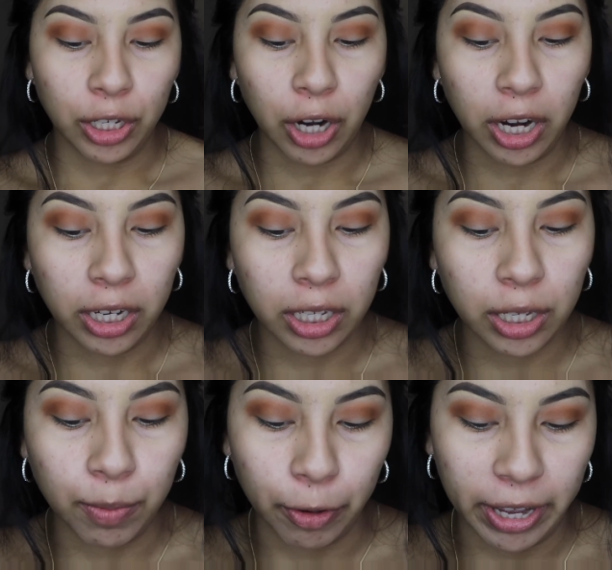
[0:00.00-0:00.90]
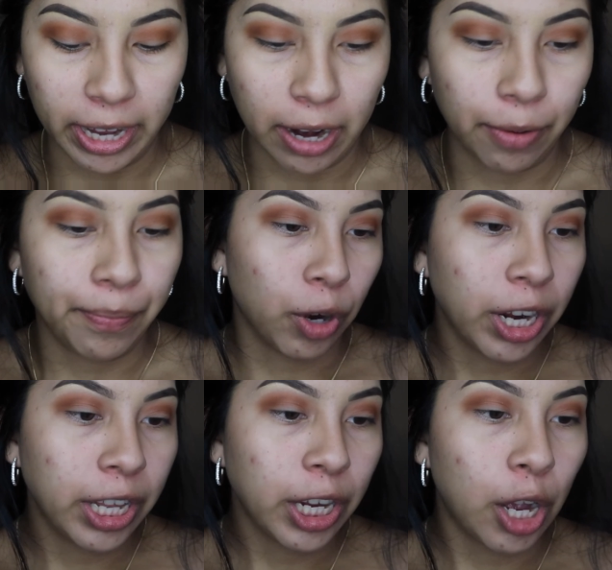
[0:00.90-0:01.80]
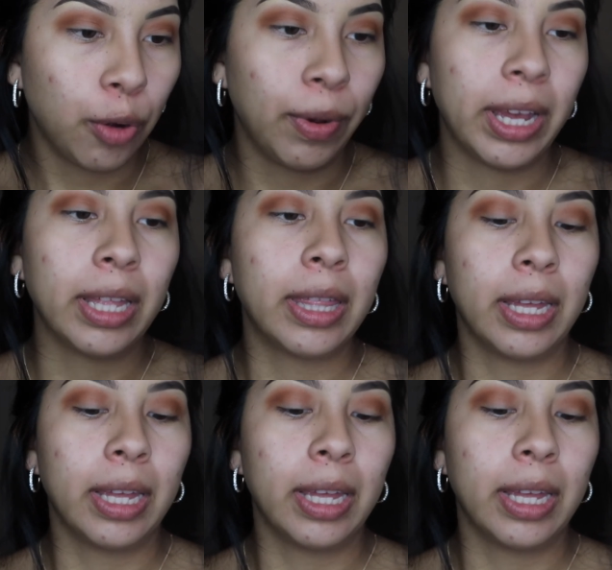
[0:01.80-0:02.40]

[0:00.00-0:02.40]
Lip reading: start smoking it out. We're going to go with